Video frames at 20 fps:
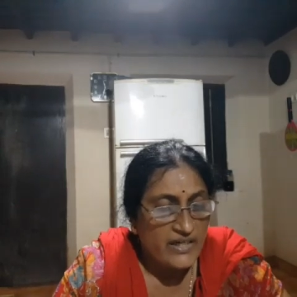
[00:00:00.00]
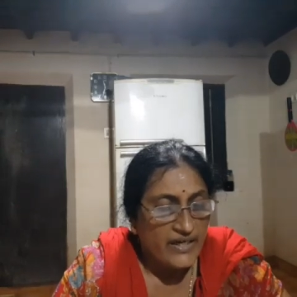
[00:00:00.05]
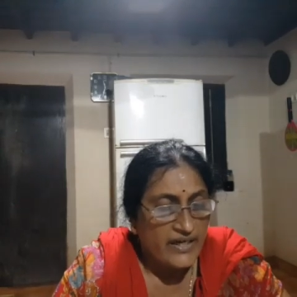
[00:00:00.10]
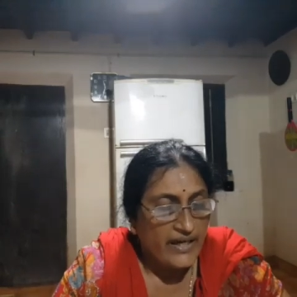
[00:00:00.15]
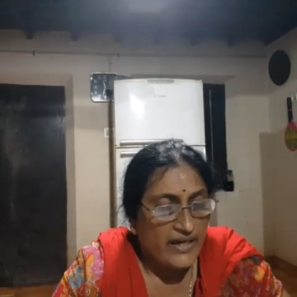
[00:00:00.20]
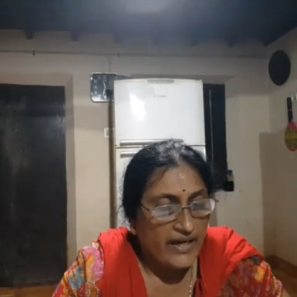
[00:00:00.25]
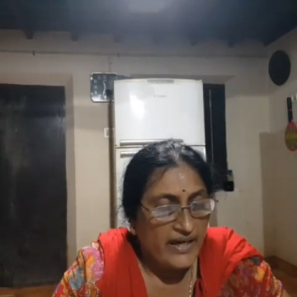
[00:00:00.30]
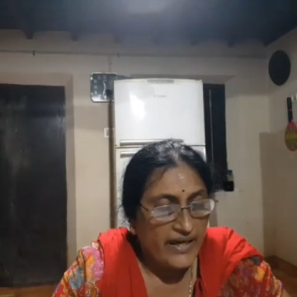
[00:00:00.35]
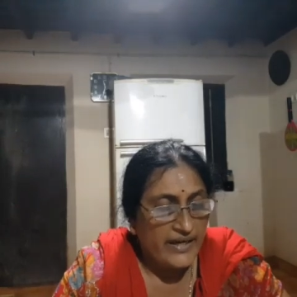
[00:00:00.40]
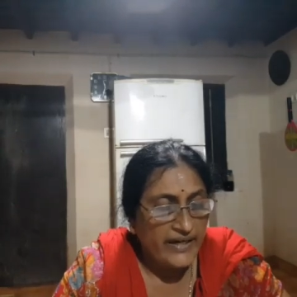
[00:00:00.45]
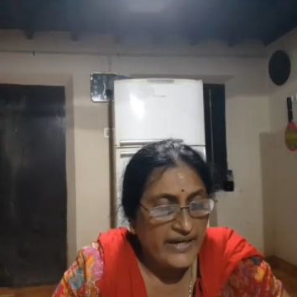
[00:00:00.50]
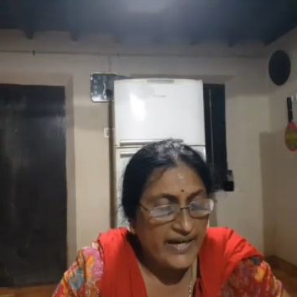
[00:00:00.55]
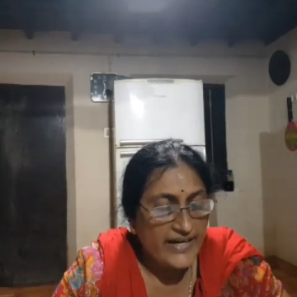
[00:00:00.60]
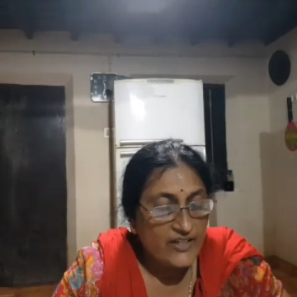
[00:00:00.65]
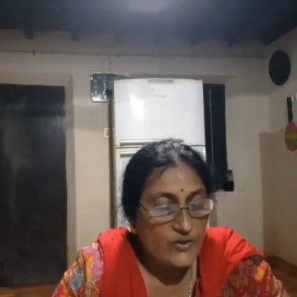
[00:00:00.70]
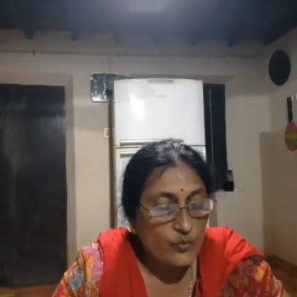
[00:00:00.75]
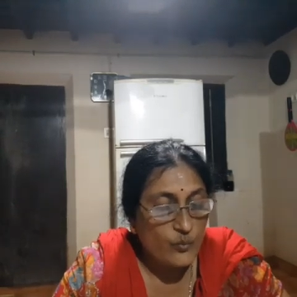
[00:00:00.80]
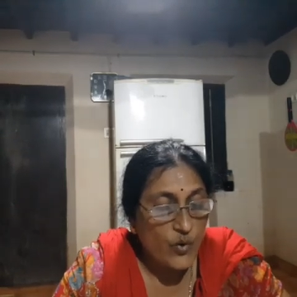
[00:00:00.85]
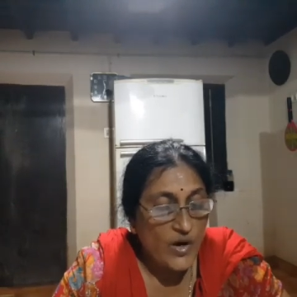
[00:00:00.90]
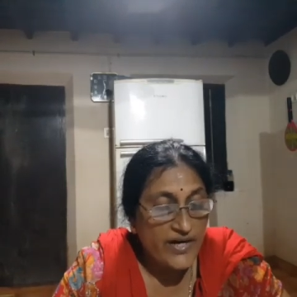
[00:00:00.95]
Uh,
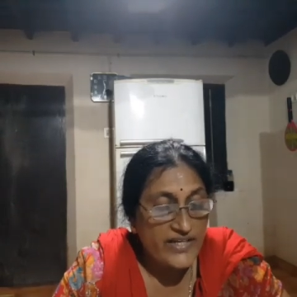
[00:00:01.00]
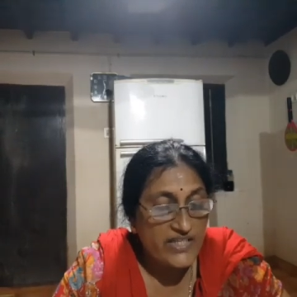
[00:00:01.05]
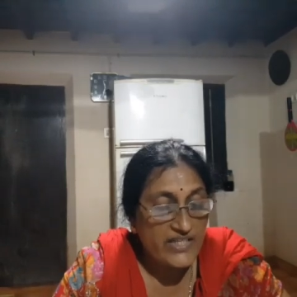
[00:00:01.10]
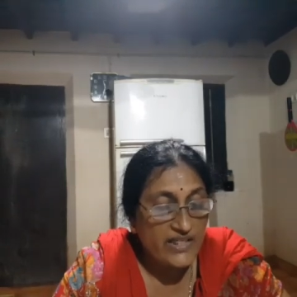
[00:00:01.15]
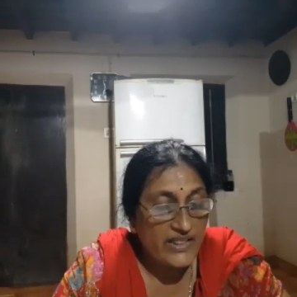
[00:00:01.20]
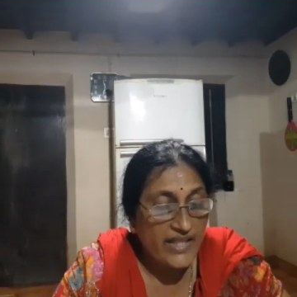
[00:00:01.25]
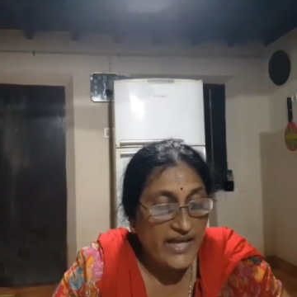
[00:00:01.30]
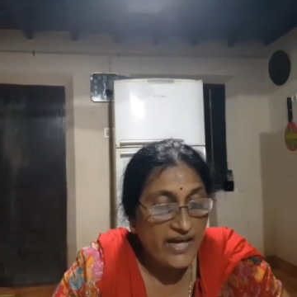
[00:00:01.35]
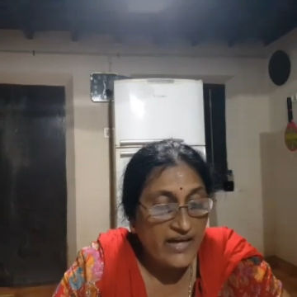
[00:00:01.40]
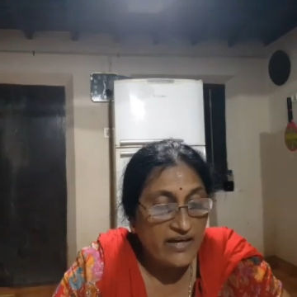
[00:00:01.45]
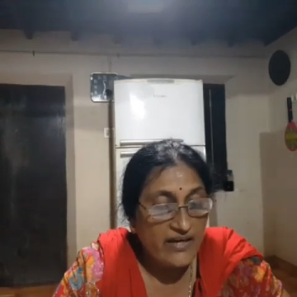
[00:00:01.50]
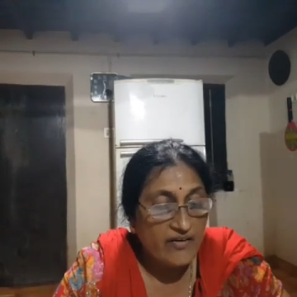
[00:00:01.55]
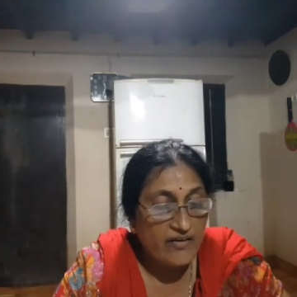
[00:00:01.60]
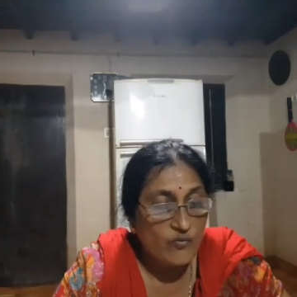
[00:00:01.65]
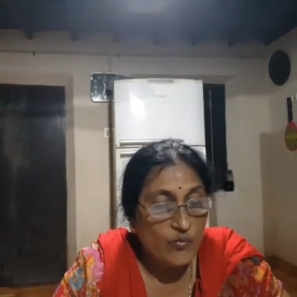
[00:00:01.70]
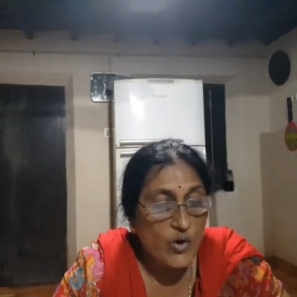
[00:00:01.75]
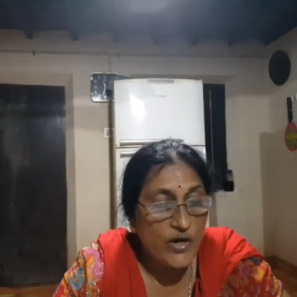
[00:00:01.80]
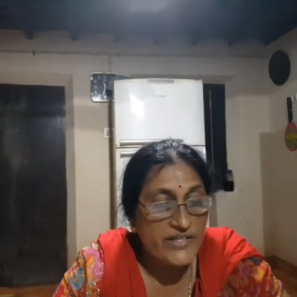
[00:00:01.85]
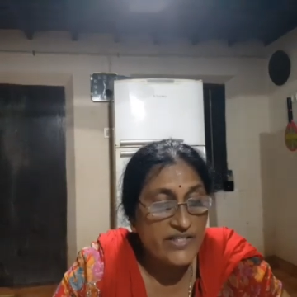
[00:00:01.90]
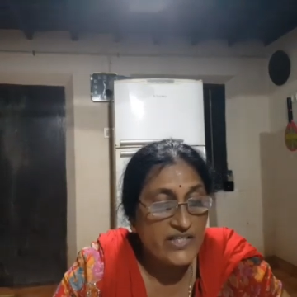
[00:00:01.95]
next was the
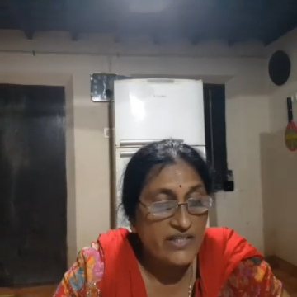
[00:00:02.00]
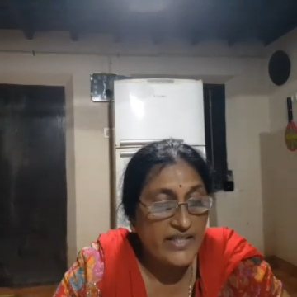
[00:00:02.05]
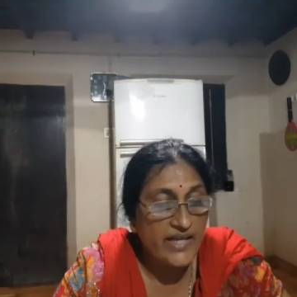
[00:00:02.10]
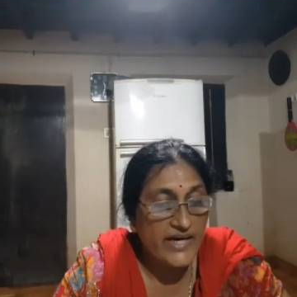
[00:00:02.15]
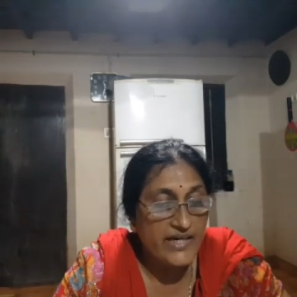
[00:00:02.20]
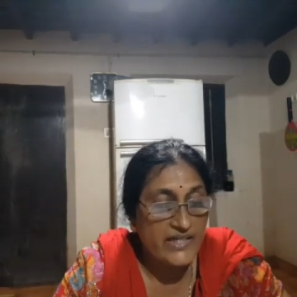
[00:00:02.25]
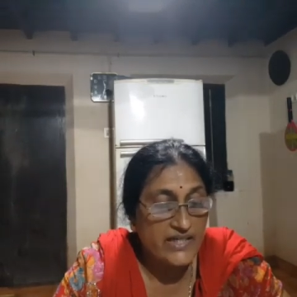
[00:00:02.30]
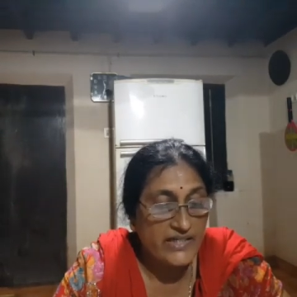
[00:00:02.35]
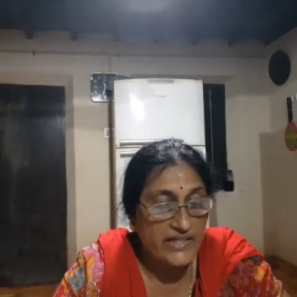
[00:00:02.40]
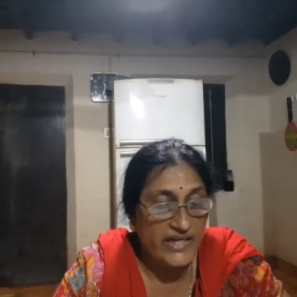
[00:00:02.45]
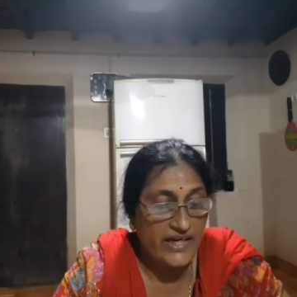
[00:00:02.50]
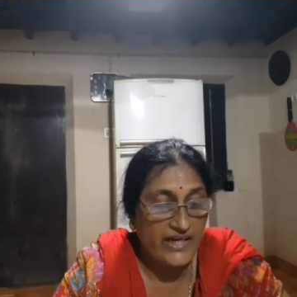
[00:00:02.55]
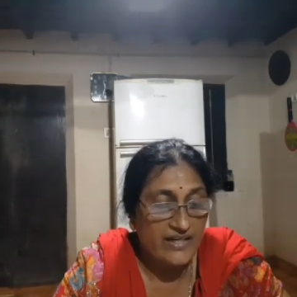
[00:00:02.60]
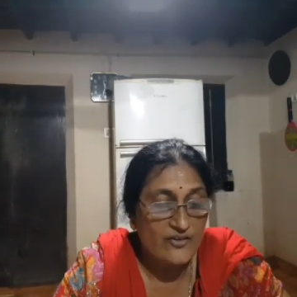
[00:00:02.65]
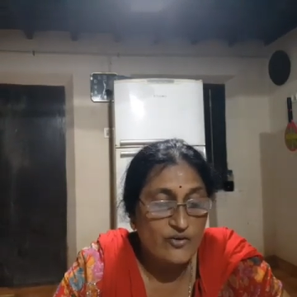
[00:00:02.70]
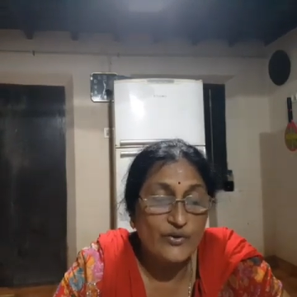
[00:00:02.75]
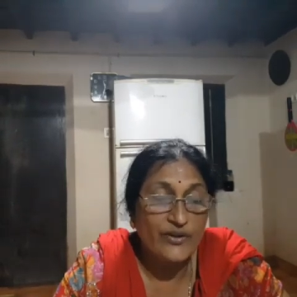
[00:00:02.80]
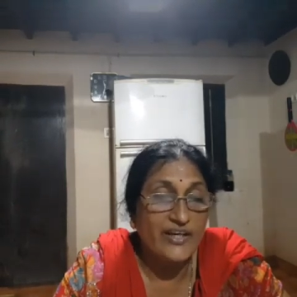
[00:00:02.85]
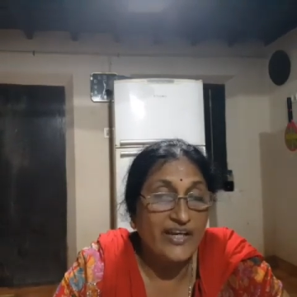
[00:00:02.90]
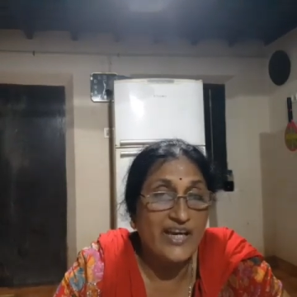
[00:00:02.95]
was that day.
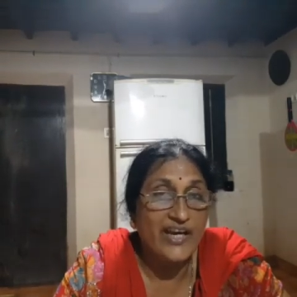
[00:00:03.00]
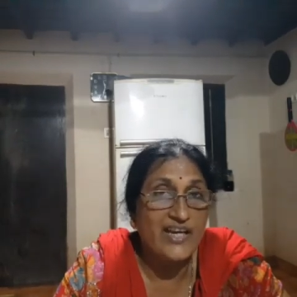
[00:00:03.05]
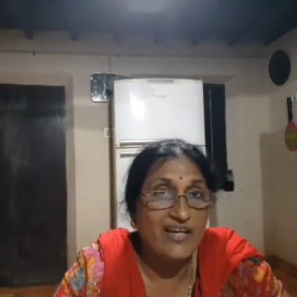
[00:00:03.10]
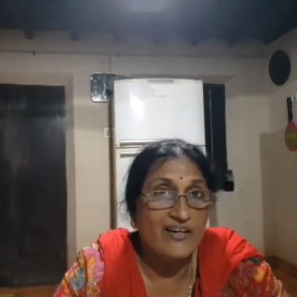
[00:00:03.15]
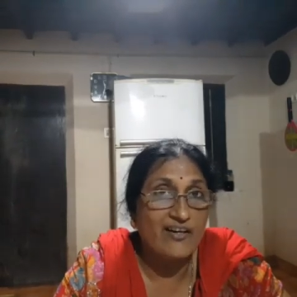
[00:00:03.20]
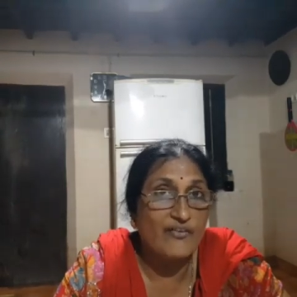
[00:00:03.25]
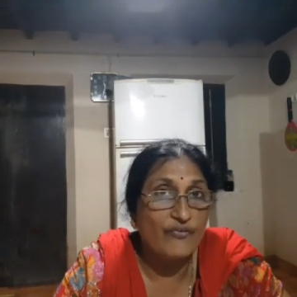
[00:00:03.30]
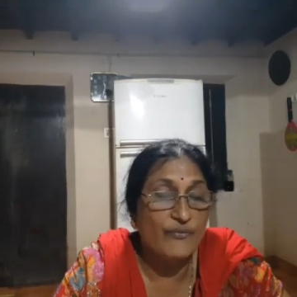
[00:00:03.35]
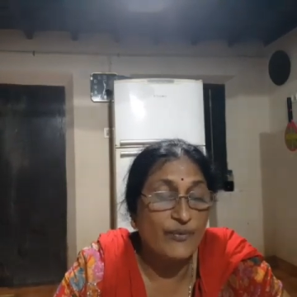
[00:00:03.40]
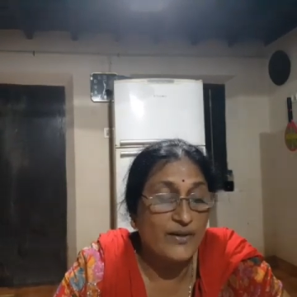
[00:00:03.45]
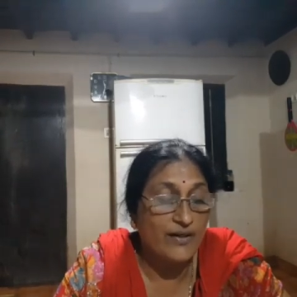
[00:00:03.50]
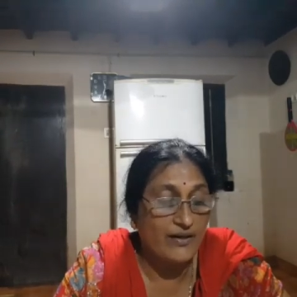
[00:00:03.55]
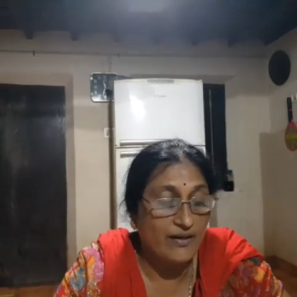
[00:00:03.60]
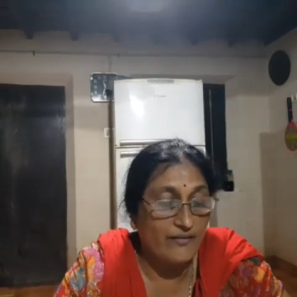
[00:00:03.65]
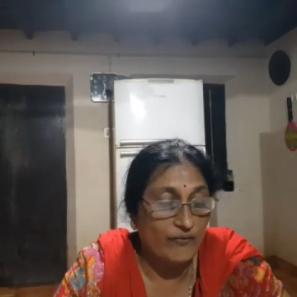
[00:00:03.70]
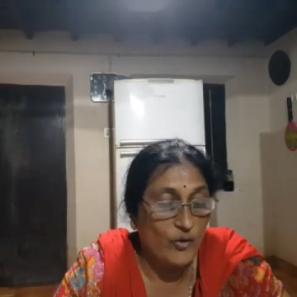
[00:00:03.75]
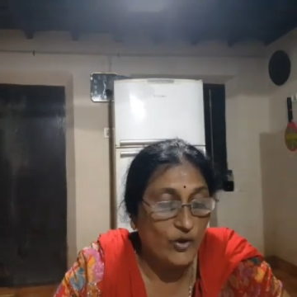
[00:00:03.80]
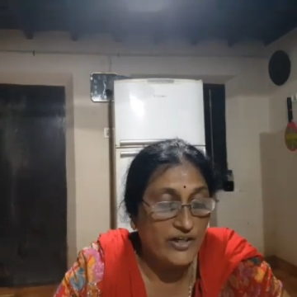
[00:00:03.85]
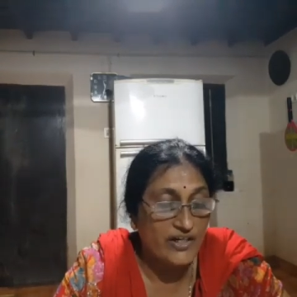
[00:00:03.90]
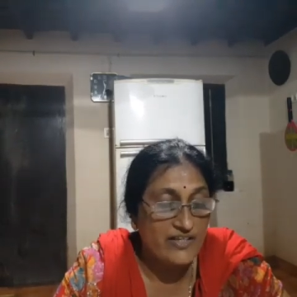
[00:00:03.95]
So again,
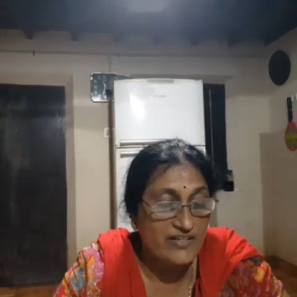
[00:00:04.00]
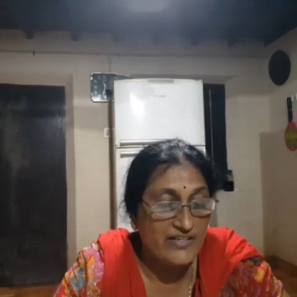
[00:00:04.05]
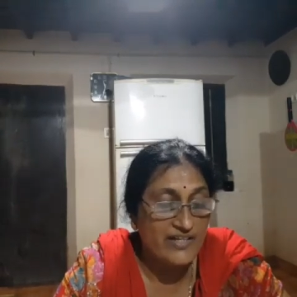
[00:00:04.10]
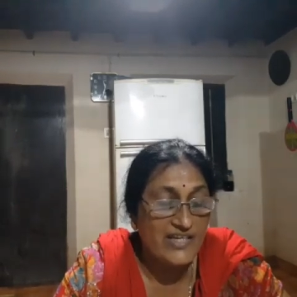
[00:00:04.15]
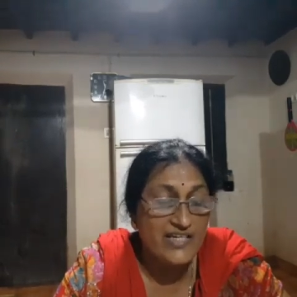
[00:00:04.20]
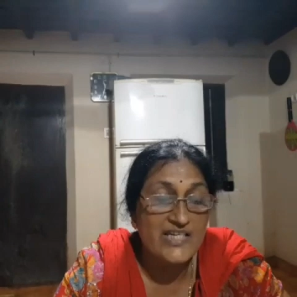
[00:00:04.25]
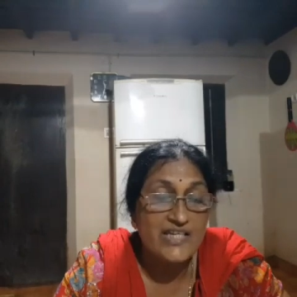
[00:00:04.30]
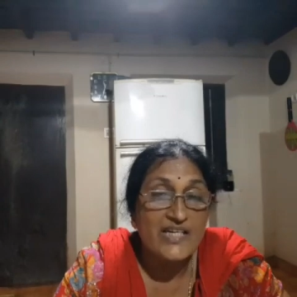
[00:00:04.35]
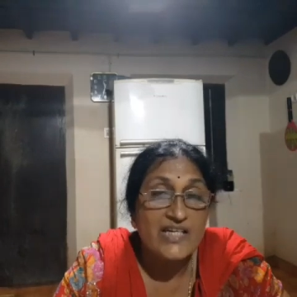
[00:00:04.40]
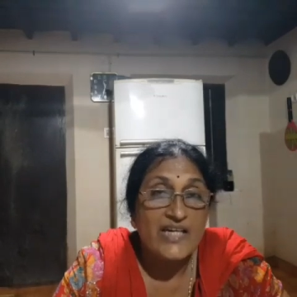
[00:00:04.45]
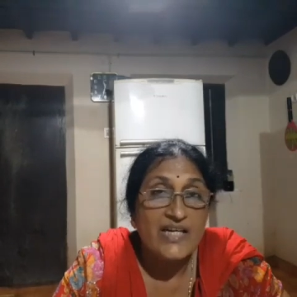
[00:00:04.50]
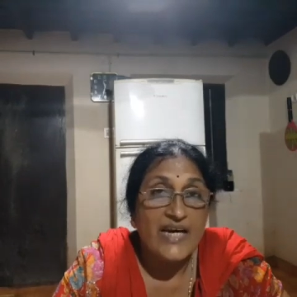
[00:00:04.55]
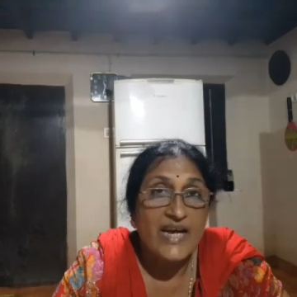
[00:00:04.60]
uh, what is it?